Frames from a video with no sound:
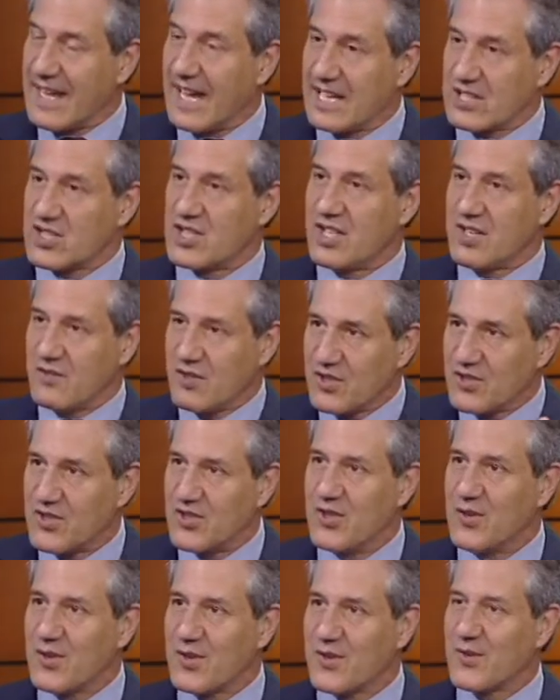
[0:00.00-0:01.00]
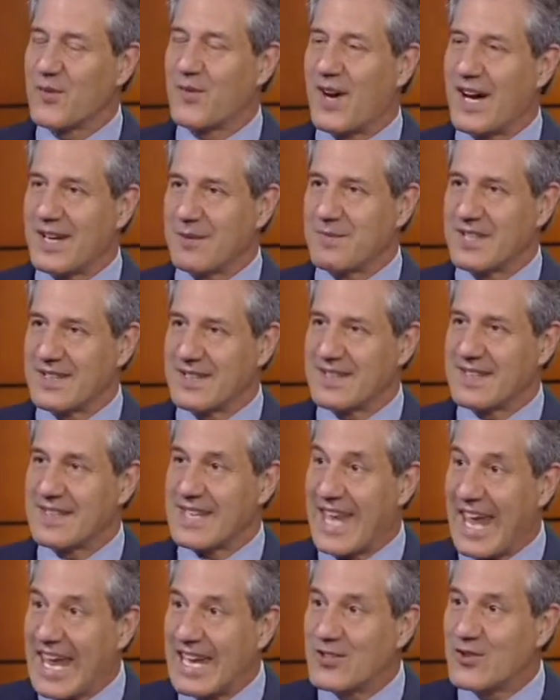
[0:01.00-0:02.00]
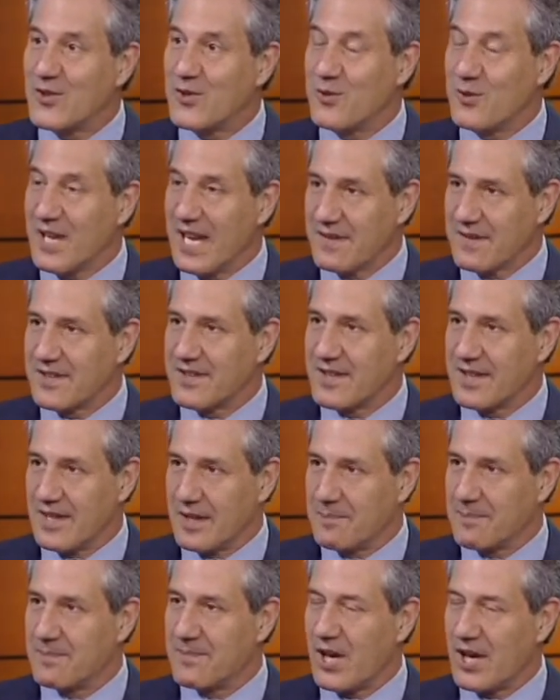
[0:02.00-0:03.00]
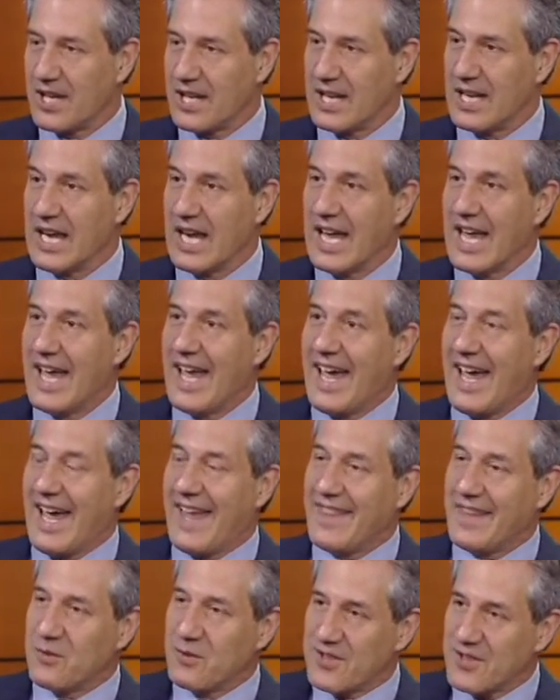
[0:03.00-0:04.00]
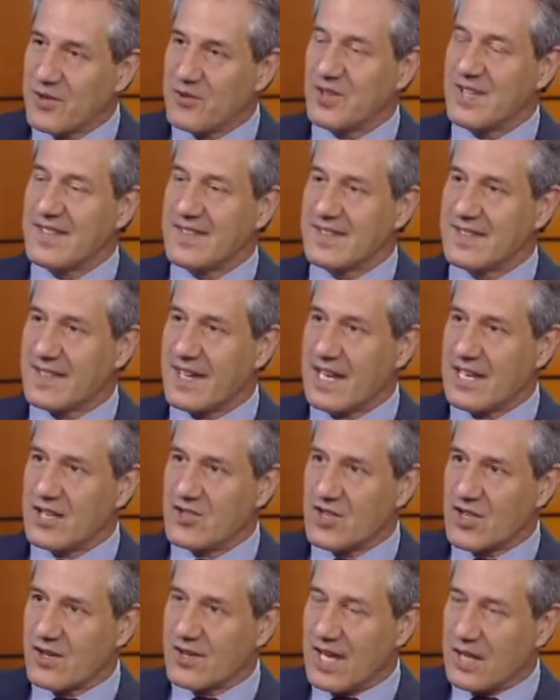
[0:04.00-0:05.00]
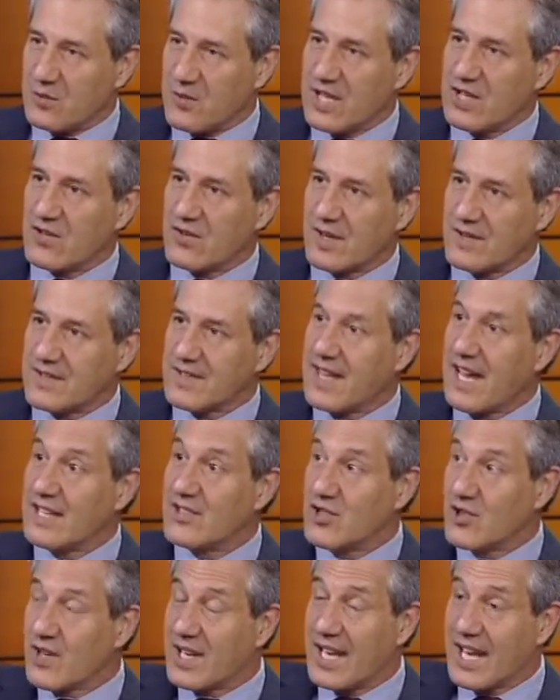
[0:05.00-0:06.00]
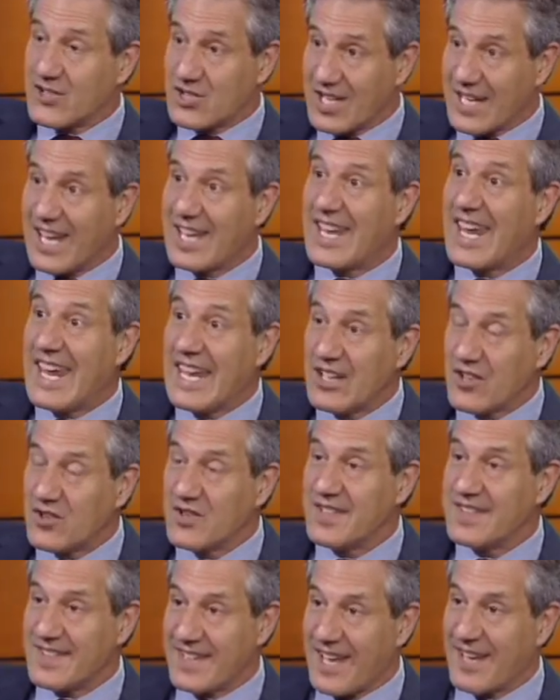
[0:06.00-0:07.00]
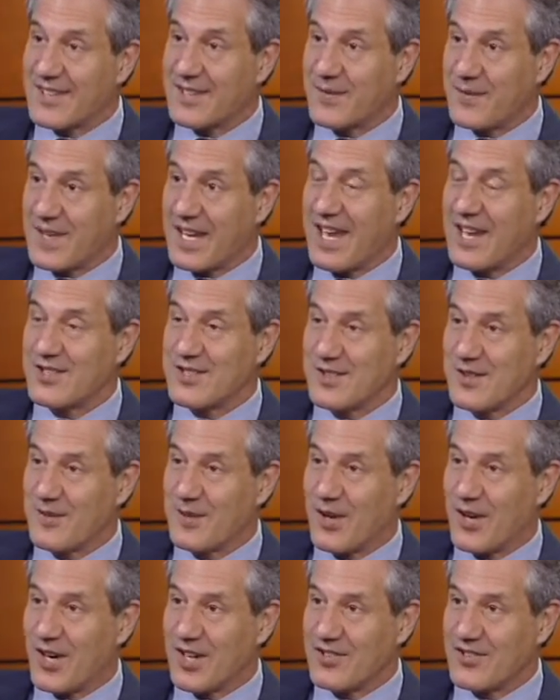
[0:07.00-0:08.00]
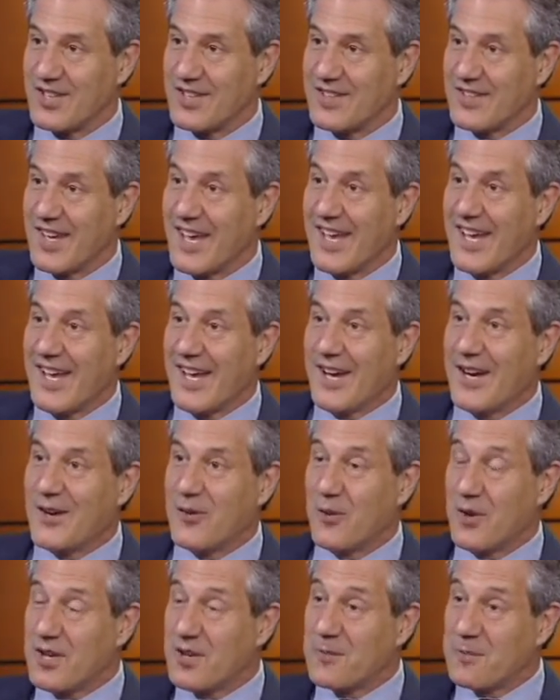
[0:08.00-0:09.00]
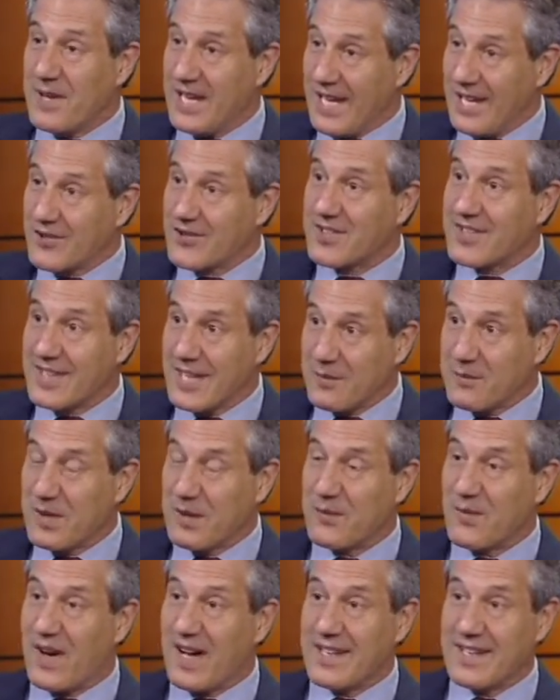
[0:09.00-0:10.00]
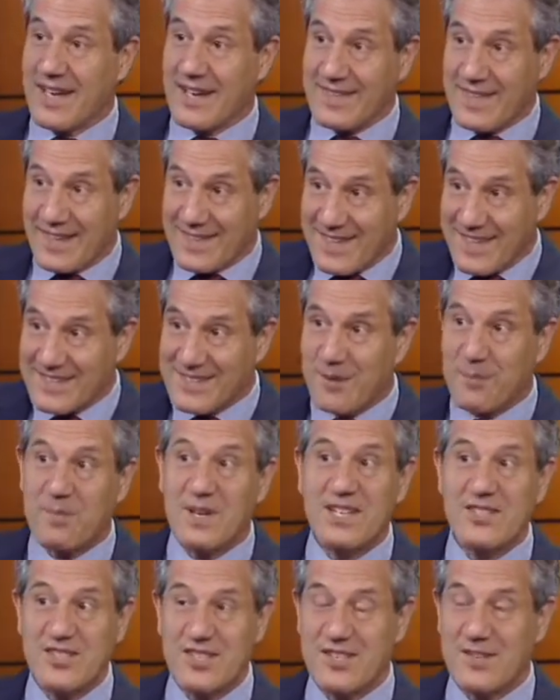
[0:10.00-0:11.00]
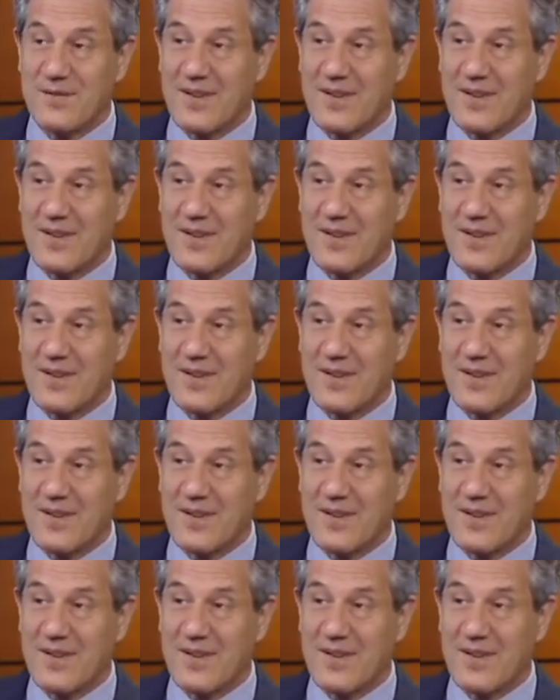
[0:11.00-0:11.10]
actually reduce the vitamin K2 levels in the body. And there was a recent study showed that when you're on statin, you can actually get increased calcification of the arteries. Wouldn't it be interesting we find out that there's depletion of